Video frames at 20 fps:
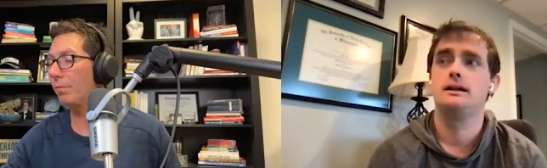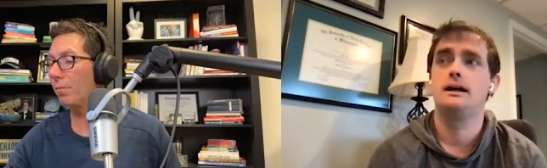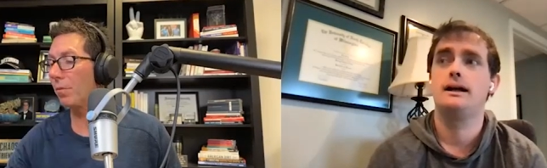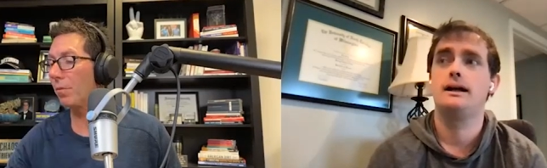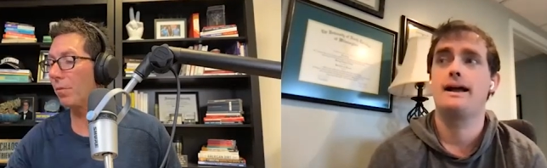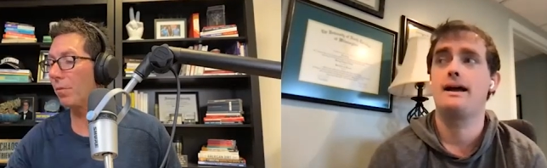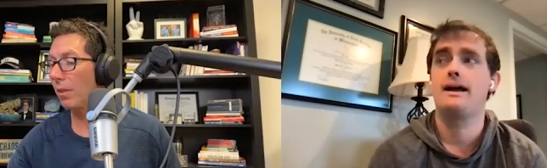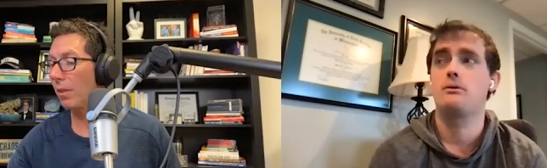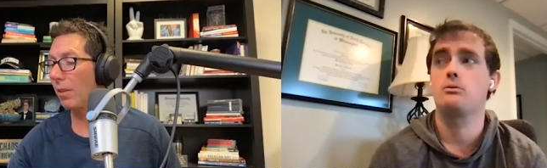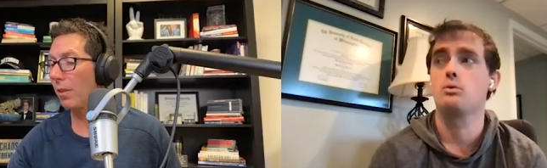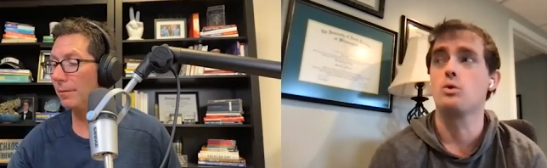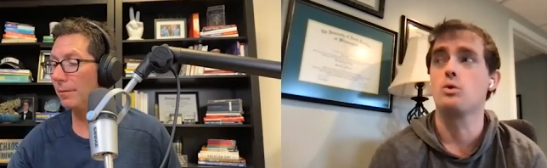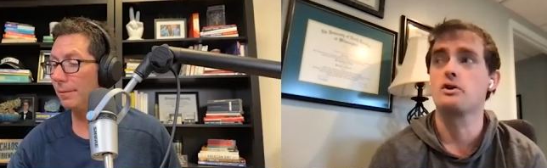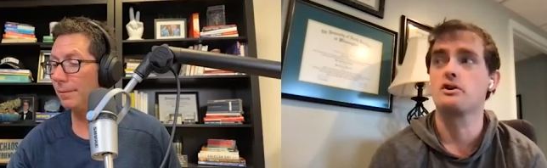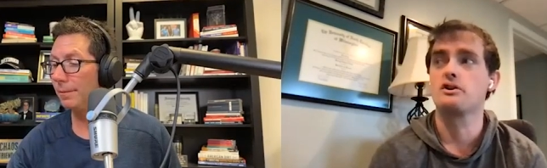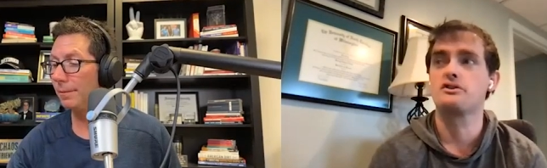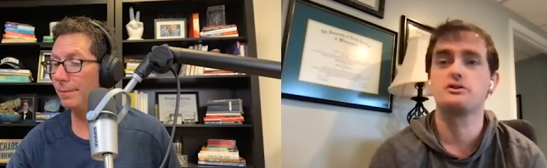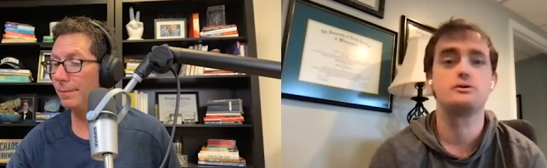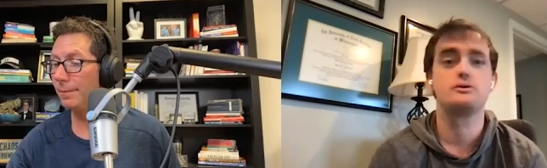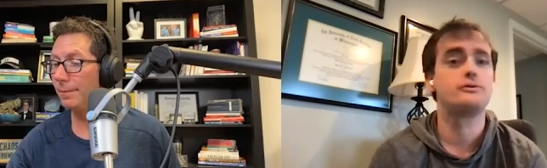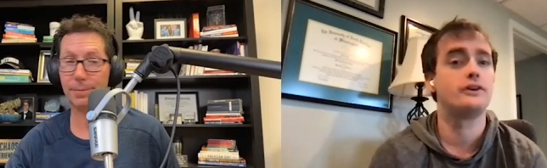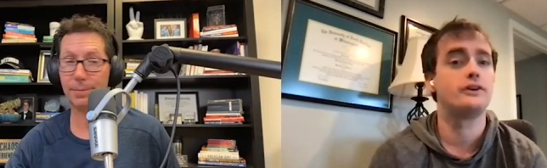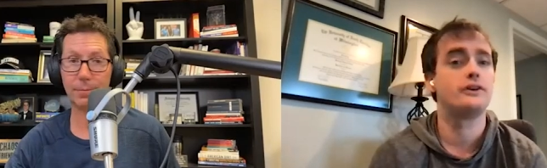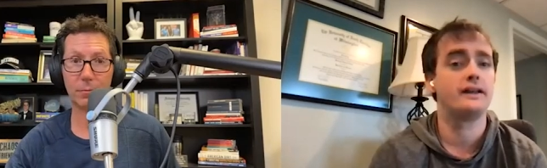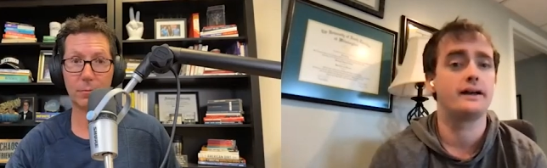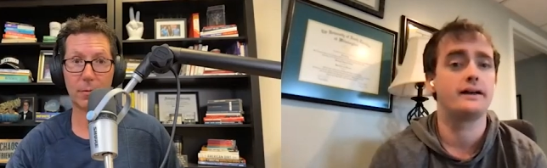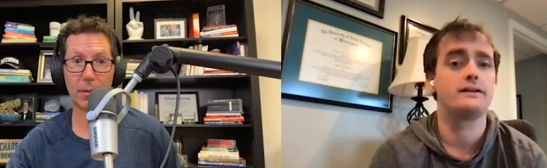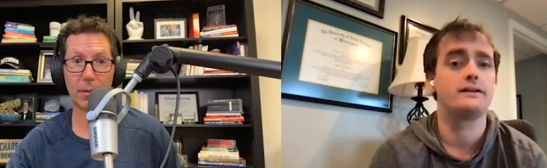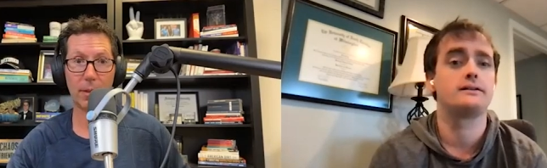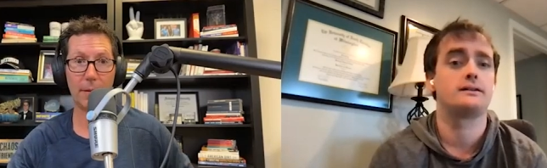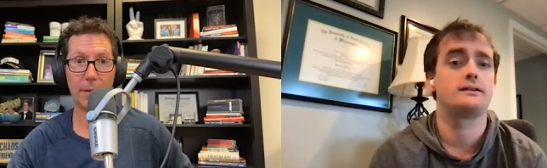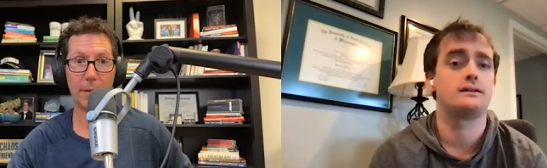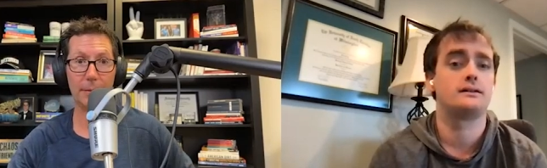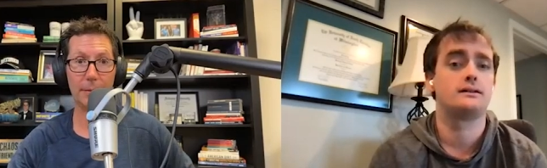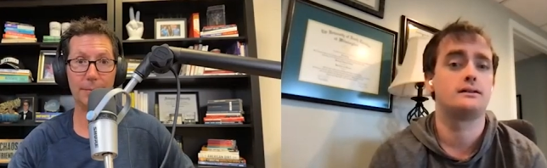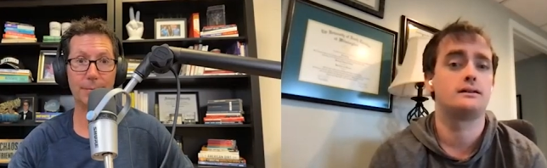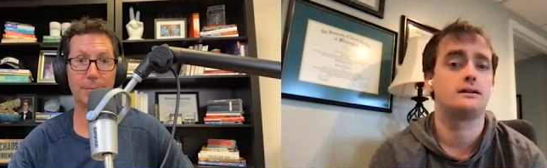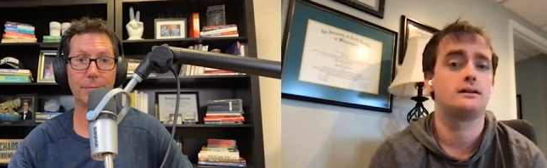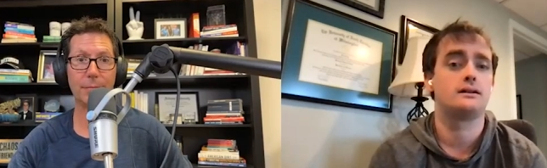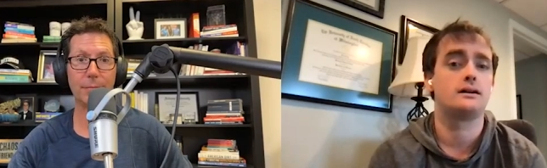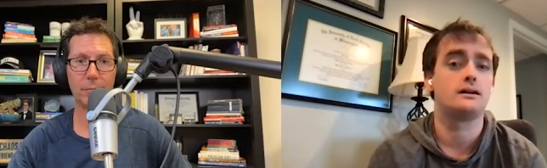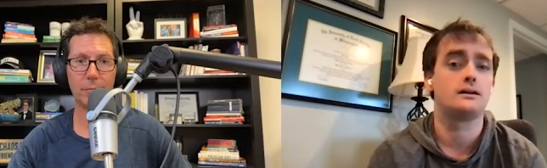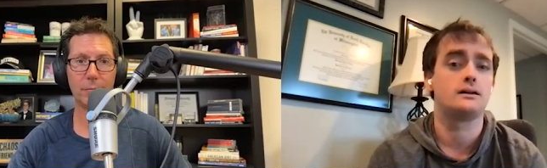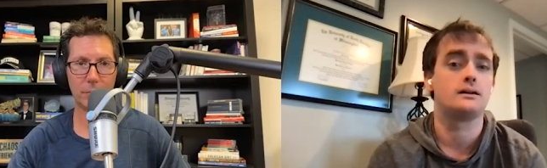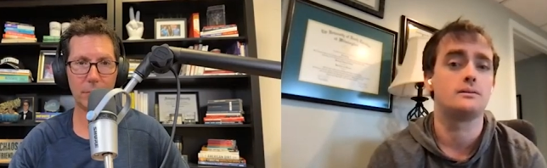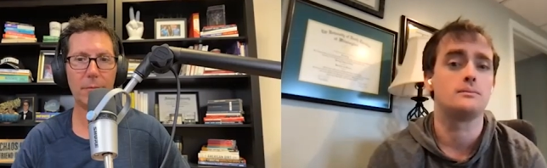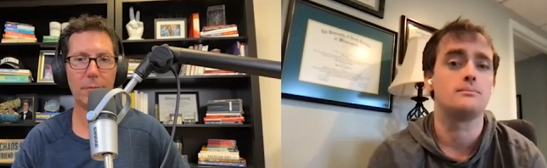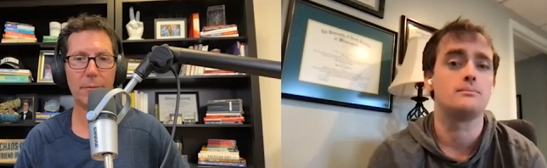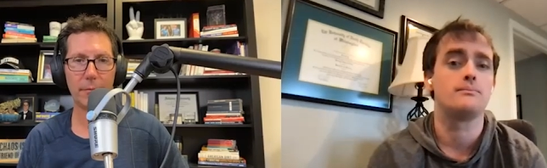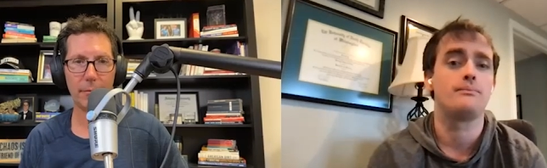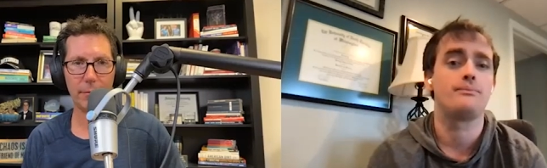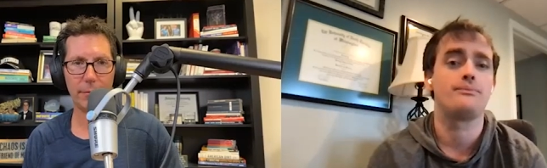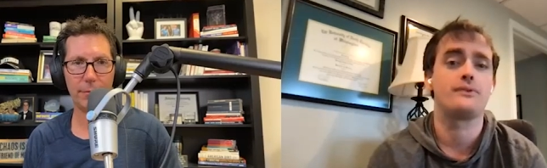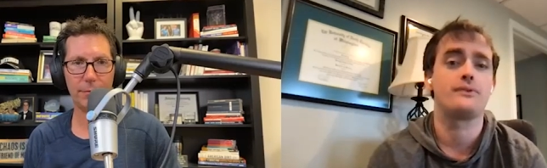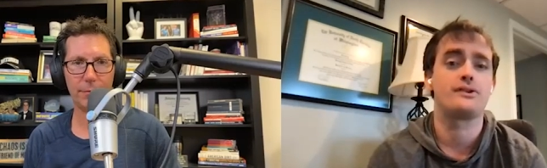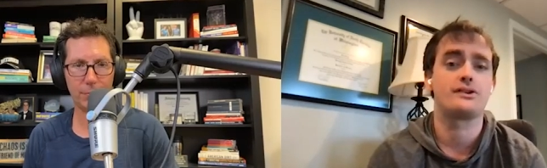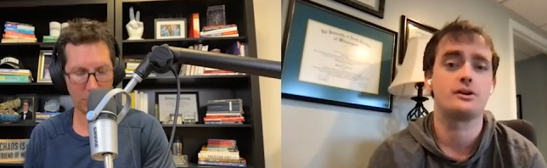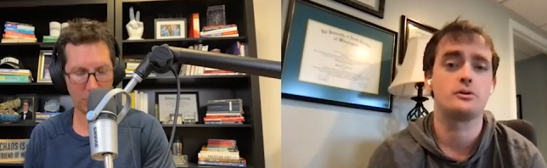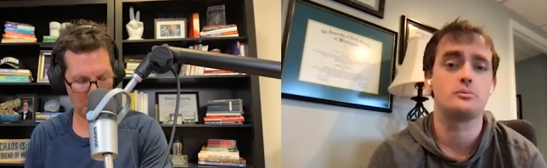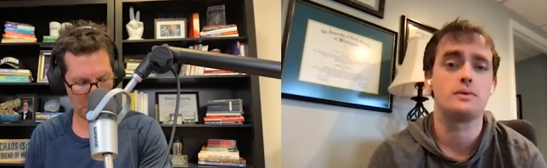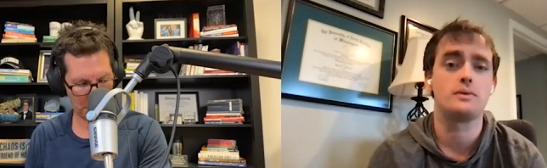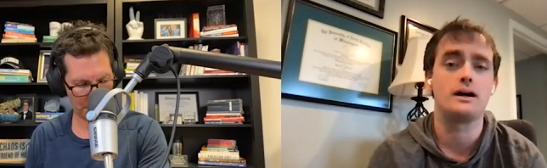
Speaker 1: had one or two VAs. So